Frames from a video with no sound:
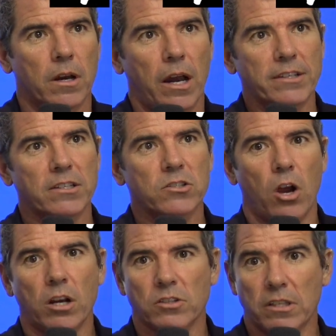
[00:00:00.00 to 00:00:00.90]
did
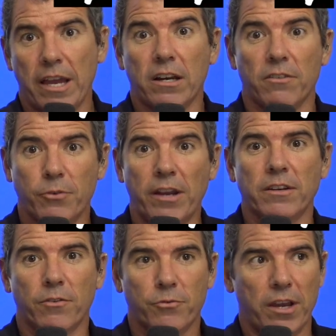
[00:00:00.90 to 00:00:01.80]
talk to like a friend of
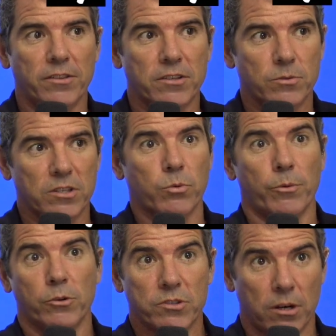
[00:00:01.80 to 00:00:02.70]
a friend, this
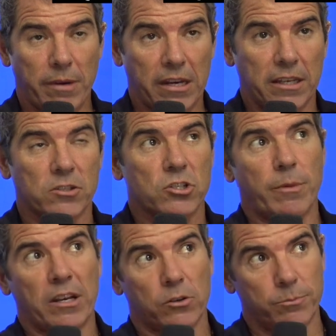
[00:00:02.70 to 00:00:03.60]
woman who's Armenian. She
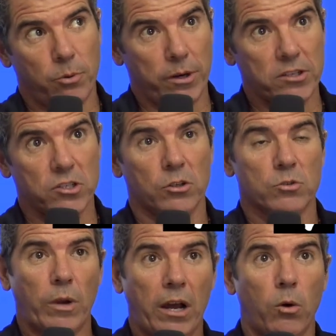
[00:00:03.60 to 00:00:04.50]
made a good point. She goes,
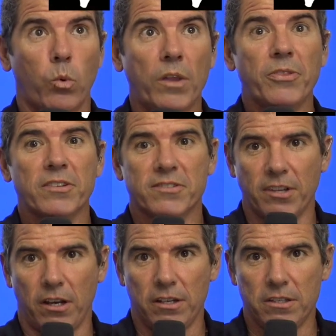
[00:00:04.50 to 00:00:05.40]
well, what this
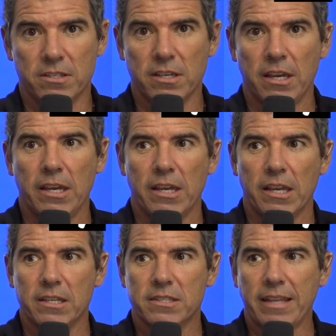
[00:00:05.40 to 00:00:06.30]
does
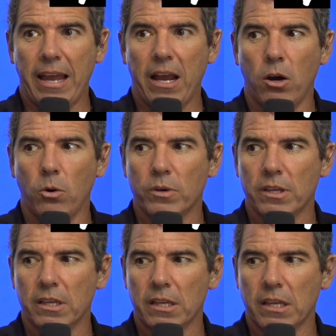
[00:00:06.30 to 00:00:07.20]
is now
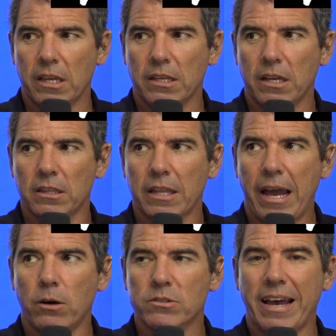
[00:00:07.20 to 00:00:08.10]
it
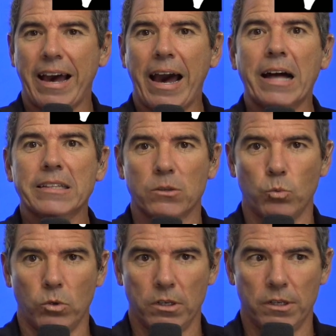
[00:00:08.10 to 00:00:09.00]
allows
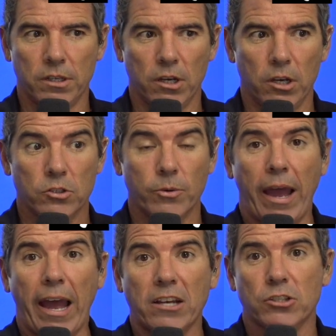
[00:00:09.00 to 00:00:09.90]
Hollywood to
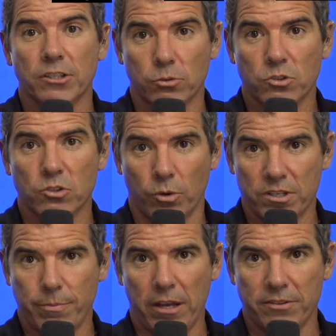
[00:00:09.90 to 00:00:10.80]
actually do stories
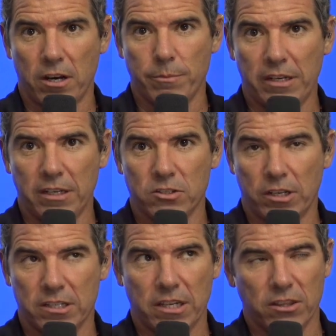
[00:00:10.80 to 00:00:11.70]
about the Armenian
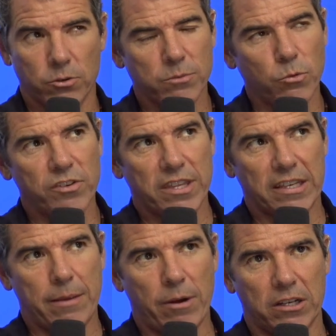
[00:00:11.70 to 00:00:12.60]
genocide. There was a movie that
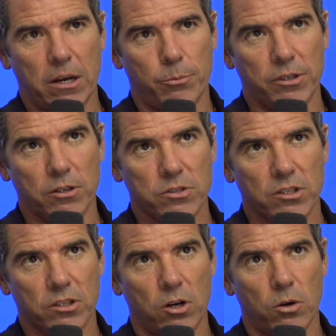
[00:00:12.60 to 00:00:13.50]
came out a couple years
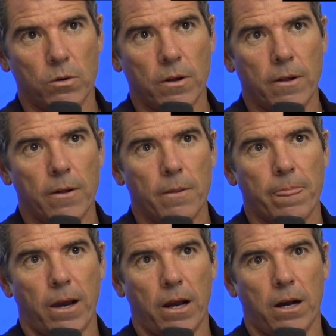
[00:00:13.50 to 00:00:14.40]
ago
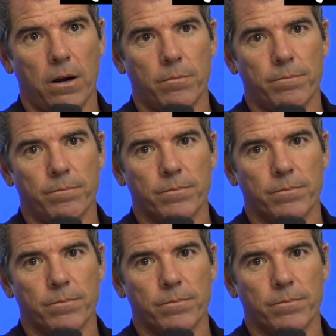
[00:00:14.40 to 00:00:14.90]
and